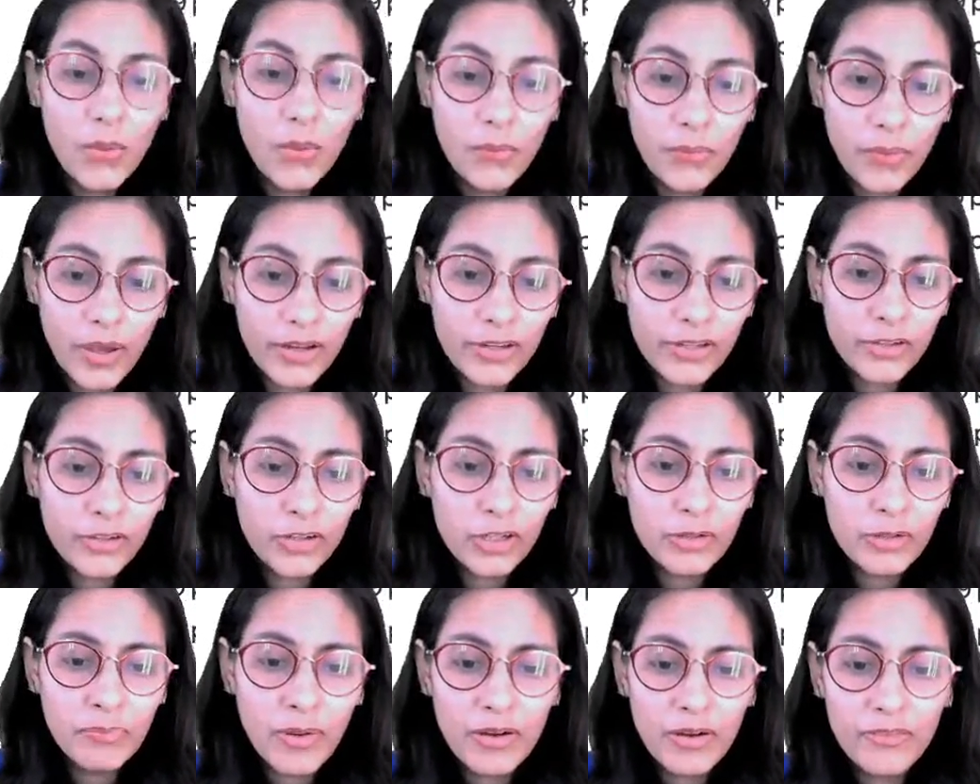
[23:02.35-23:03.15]
Very
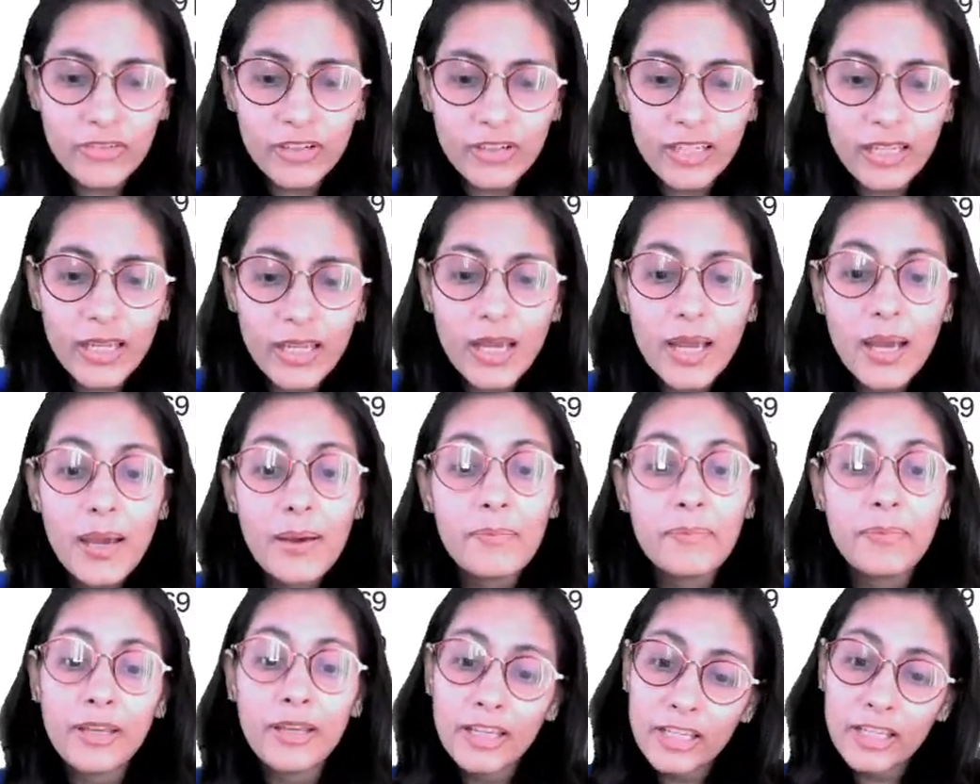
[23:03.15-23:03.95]
good, Pavani.
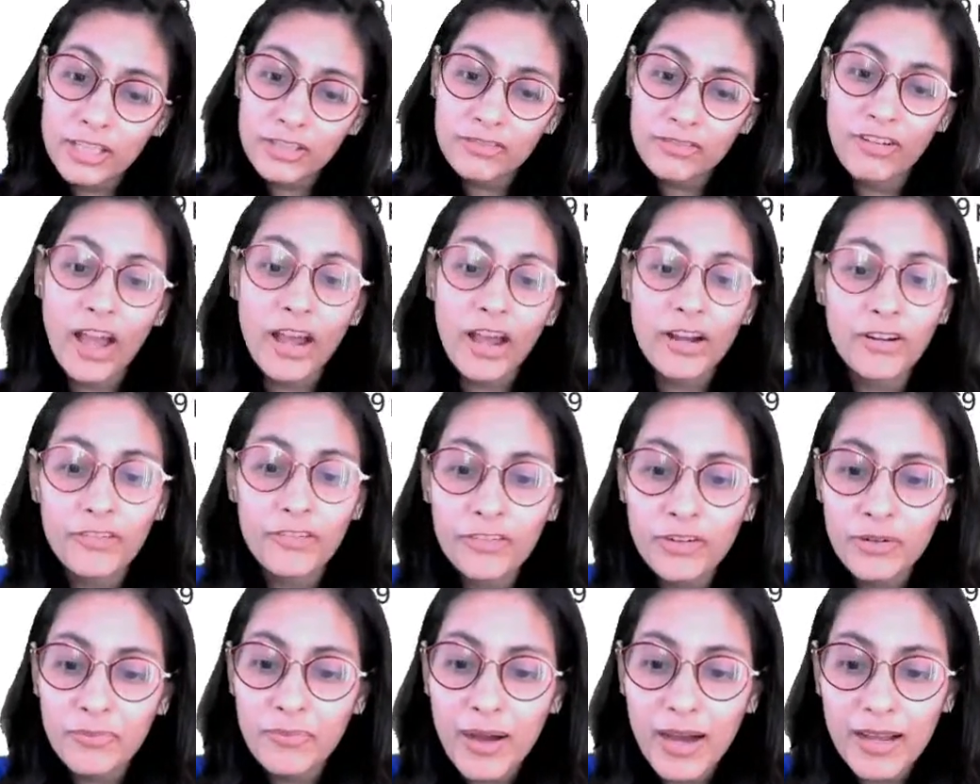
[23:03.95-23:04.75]
Biggest fan
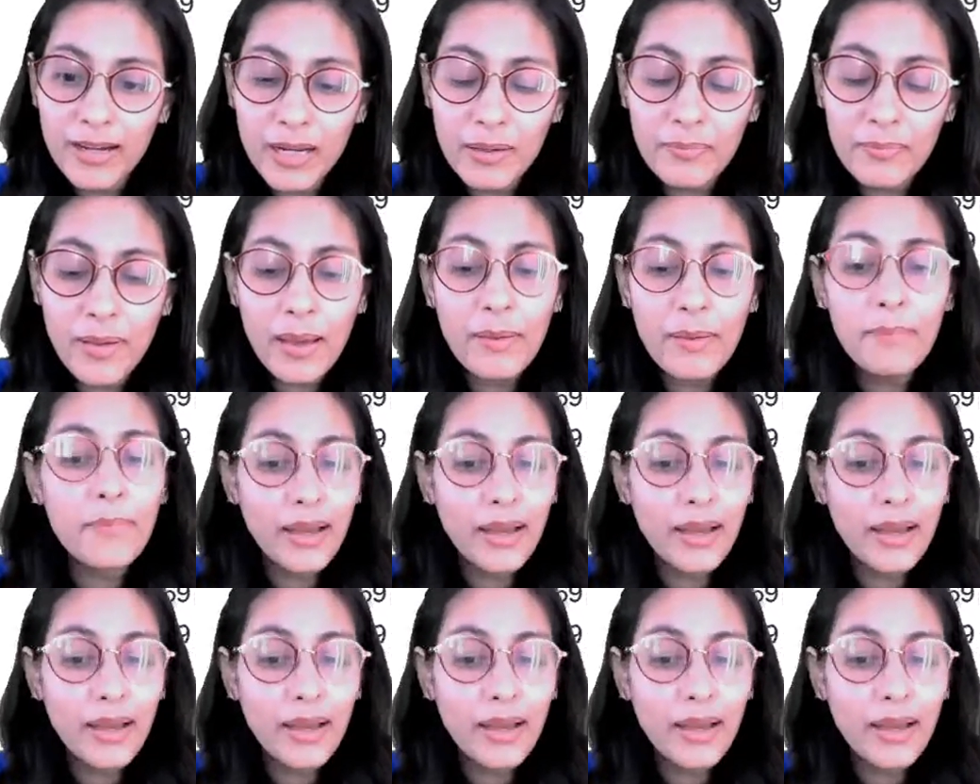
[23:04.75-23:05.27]
of Rumana Ma'am.